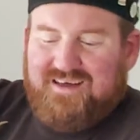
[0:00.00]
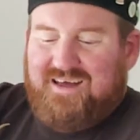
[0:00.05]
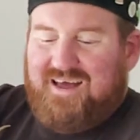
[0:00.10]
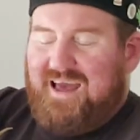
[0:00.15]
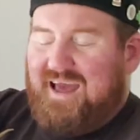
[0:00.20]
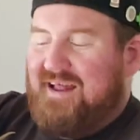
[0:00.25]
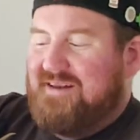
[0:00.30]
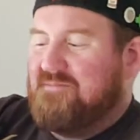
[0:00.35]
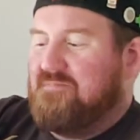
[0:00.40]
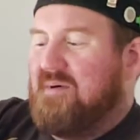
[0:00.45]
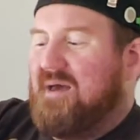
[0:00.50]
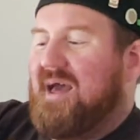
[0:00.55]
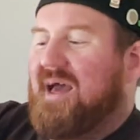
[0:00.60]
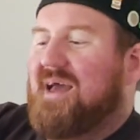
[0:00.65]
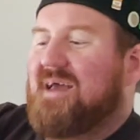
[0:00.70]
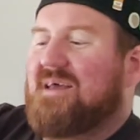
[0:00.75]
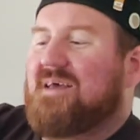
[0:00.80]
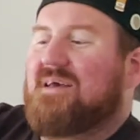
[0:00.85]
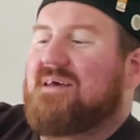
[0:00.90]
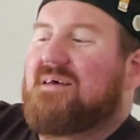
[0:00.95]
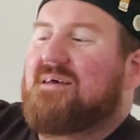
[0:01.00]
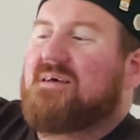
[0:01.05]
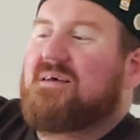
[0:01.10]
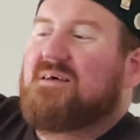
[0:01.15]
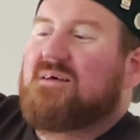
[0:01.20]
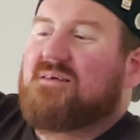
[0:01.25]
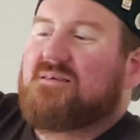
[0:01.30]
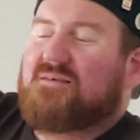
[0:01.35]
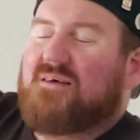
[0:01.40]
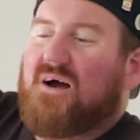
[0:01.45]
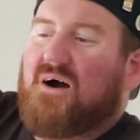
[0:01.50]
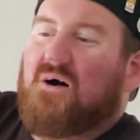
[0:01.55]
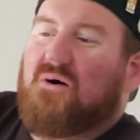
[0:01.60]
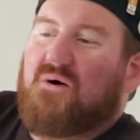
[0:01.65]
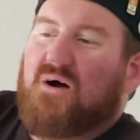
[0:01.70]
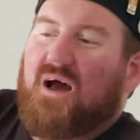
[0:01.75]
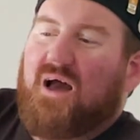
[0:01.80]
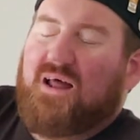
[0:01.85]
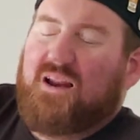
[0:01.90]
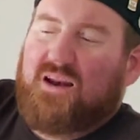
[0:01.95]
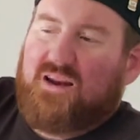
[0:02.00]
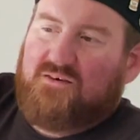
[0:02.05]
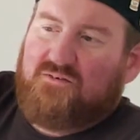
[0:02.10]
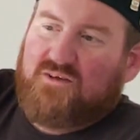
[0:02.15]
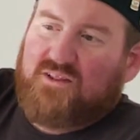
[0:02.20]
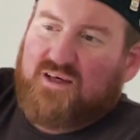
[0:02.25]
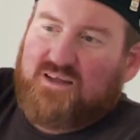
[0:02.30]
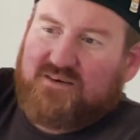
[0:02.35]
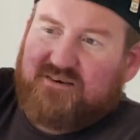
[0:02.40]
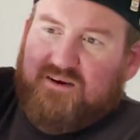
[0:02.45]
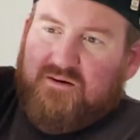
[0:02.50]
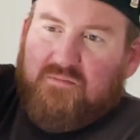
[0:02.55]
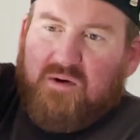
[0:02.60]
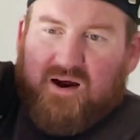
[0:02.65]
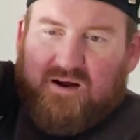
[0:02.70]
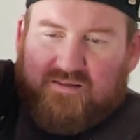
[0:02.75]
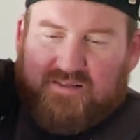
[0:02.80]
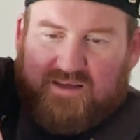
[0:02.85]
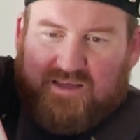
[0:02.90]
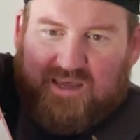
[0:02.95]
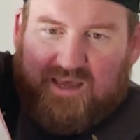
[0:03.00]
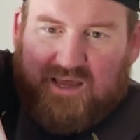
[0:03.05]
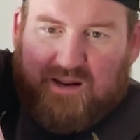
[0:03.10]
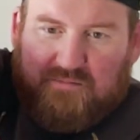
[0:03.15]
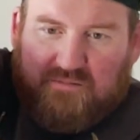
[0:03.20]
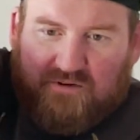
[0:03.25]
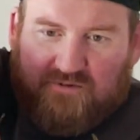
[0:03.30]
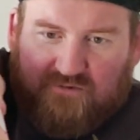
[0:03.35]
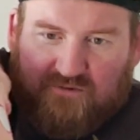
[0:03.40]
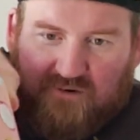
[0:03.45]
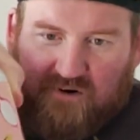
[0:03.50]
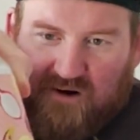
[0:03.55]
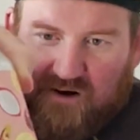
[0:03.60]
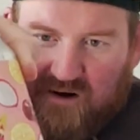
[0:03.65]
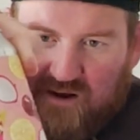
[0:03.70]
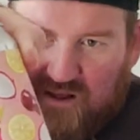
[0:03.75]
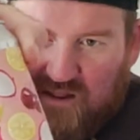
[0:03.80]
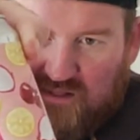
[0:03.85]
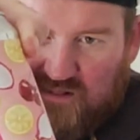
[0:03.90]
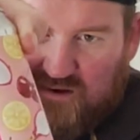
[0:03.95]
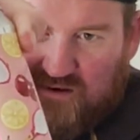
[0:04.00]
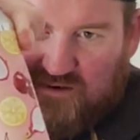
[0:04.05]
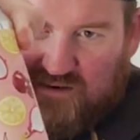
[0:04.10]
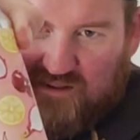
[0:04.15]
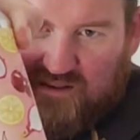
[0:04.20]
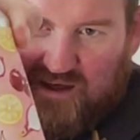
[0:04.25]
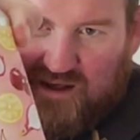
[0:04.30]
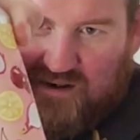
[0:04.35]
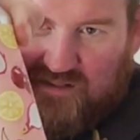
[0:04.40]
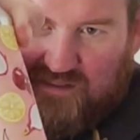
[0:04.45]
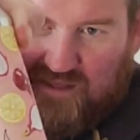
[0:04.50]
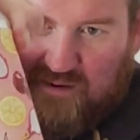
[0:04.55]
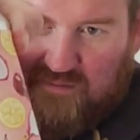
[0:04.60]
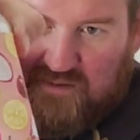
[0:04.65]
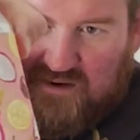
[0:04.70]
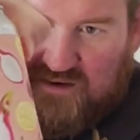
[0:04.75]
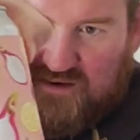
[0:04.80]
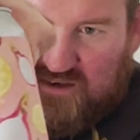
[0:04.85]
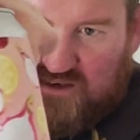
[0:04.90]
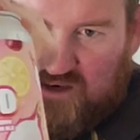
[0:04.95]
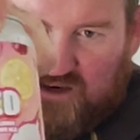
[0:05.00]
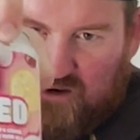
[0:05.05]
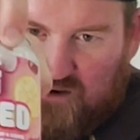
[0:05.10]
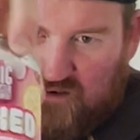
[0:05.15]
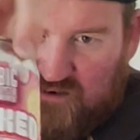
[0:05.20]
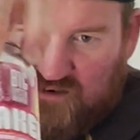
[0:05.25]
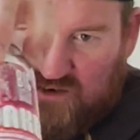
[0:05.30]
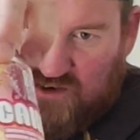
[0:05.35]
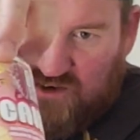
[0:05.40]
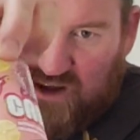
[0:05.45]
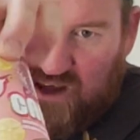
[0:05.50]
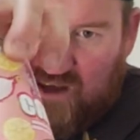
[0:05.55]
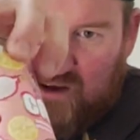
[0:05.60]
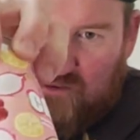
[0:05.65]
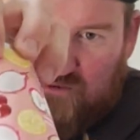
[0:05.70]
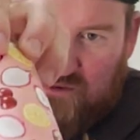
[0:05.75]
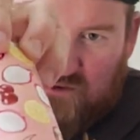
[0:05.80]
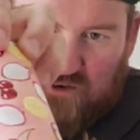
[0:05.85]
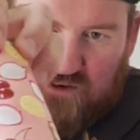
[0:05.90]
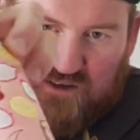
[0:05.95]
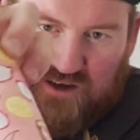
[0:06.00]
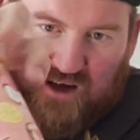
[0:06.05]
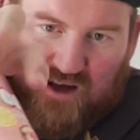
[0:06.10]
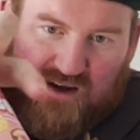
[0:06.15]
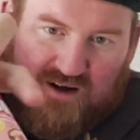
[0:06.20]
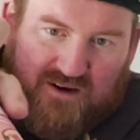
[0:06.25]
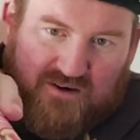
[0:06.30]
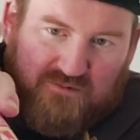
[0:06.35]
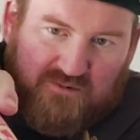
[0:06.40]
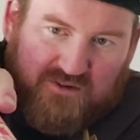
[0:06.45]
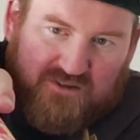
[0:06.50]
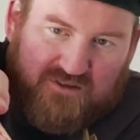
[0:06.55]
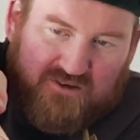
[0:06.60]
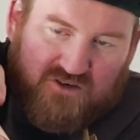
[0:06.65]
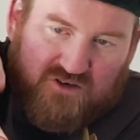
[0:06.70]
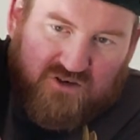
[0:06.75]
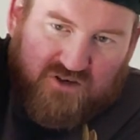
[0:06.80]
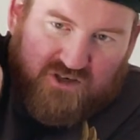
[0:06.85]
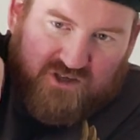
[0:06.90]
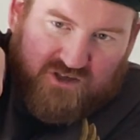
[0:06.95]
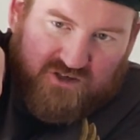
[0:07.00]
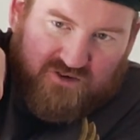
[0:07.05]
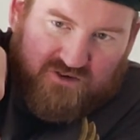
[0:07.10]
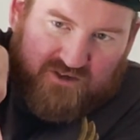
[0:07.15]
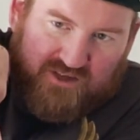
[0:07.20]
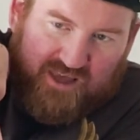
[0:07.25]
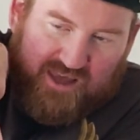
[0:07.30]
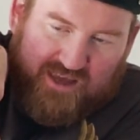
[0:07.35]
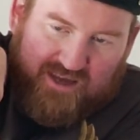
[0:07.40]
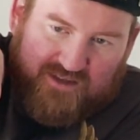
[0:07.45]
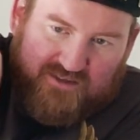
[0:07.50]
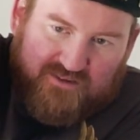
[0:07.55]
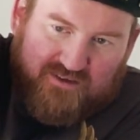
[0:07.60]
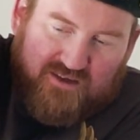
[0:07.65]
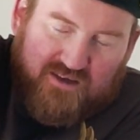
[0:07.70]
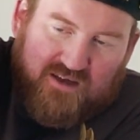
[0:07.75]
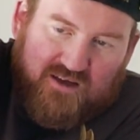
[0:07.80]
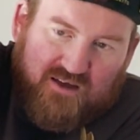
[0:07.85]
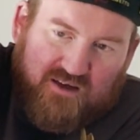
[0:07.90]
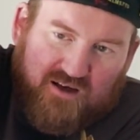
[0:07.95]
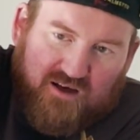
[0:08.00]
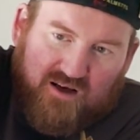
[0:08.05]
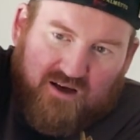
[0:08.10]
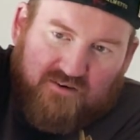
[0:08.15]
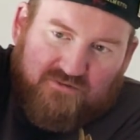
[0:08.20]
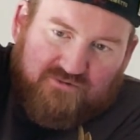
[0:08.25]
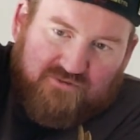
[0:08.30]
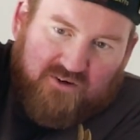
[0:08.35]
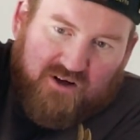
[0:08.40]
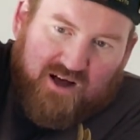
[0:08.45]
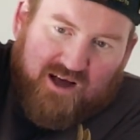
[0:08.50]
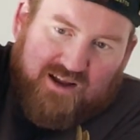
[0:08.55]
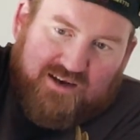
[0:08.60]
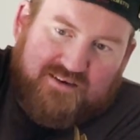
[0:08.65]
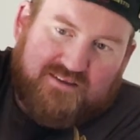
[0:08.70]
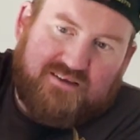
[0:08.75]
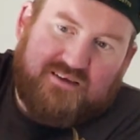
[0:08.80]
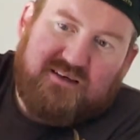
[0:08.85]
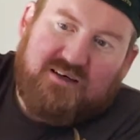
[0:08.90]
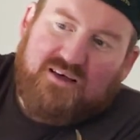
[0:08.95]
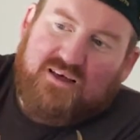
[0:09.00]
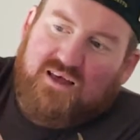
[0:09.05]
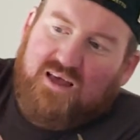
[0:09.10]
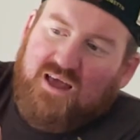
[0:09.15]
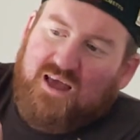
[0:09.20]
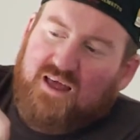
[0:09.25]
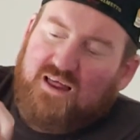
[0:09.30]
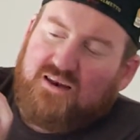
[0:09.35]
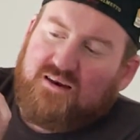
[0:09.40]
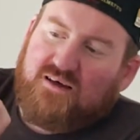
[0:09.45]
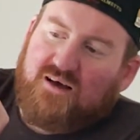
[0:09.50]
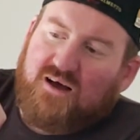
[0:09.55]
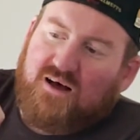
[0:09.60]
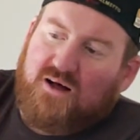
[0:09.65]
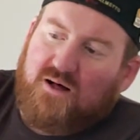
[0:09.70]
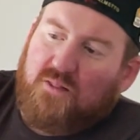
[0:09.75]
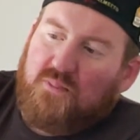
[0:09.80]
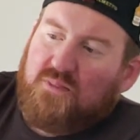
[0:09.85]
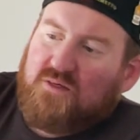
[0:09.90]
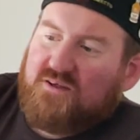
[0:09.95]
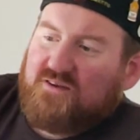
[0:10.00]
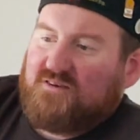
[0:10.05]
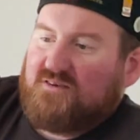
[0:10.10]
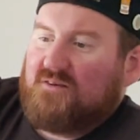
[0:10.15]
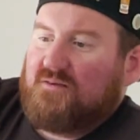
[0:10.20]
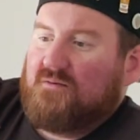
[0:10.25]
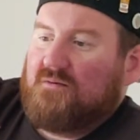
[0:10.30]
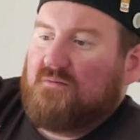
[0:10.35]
at bay. So I didn't even let you admire the can before. There's a lot of lemons, cherries, and dragon fruits on it with the traditional cake font, and this